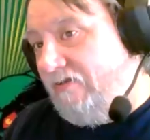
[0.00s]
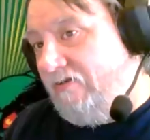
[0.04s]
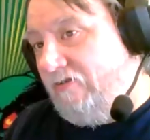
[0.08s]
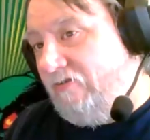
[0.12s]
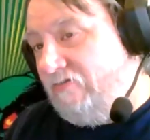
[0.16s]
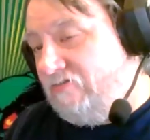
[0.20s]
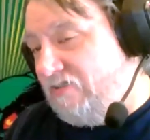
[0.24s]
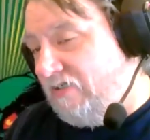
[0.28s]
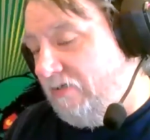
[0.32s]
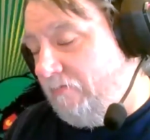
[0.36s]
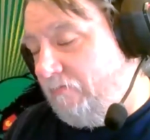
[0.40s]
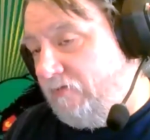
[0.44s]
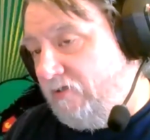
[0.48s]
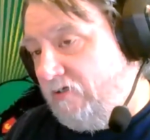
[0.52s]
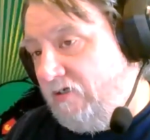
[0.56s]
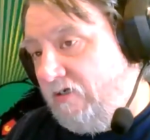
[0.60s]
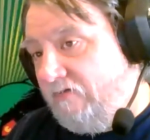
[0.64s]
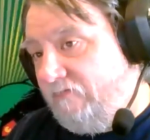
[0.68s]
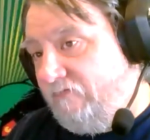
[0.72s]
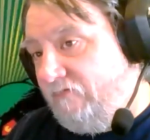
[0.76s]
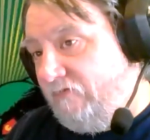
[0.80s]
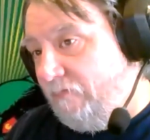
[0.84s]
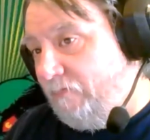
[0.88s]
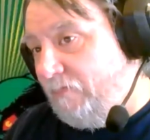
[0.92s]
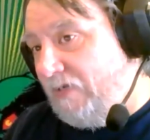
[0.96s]
do something
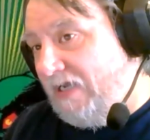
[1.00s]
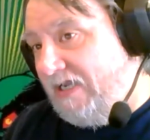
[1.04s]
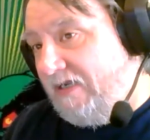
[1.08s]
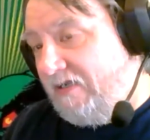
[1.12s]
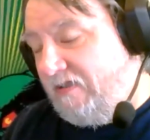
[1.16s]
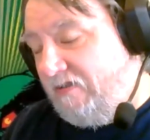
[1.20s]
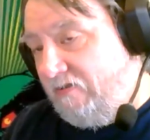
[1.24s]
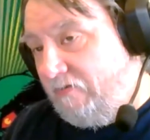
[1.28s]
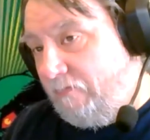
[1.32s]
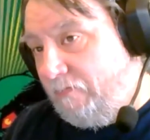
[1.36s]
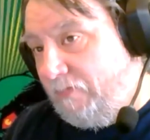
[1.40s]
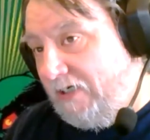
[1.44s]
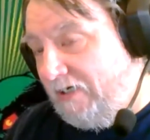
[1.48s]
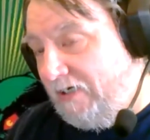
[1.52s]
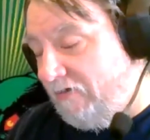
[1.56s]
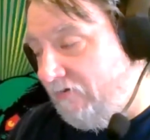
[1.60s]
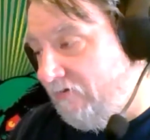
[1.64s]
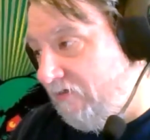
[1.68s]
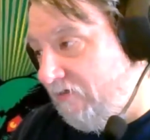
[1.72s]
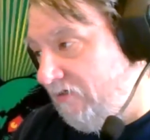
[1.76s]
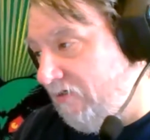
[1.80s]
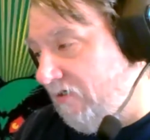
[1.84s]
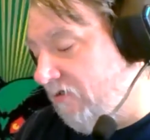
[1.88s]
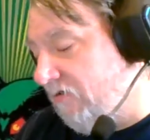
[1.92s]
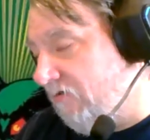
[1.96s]
off the back of the
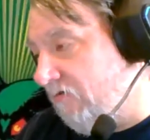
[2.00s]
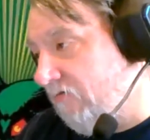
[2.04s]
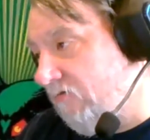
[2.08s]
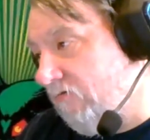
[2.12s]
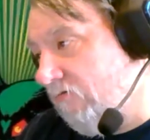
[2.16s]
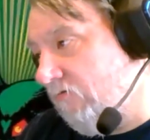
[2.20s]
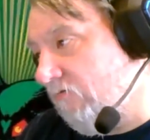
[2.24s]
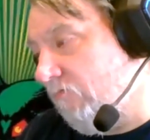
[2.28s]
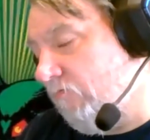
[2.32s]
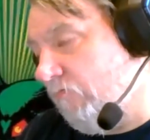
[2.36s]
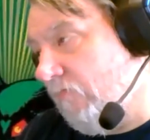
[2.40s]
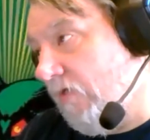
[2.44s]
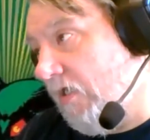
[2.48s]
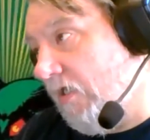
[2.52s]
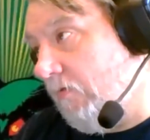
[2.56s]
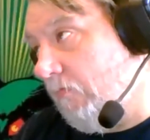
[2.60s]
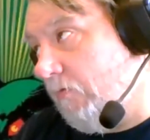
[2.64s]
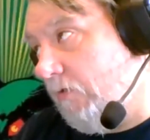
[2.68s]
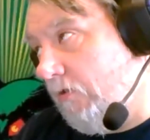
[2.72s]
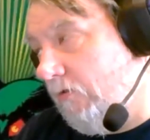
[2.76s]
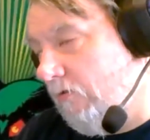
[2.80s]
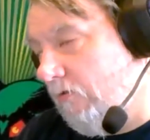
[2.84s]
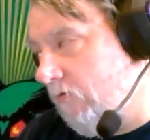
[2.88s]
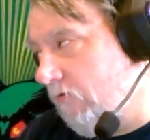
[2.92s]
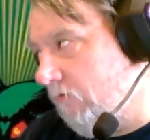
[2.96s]
balcony,
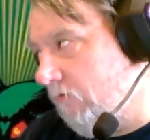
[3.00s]
maybe.